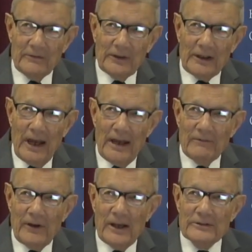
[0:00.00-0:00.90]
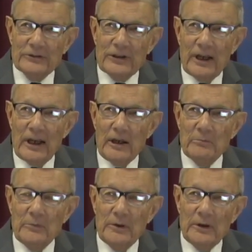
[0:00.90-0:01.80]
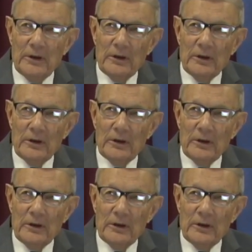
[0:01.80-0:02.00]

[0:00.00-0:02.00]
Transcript: if Eliphaz came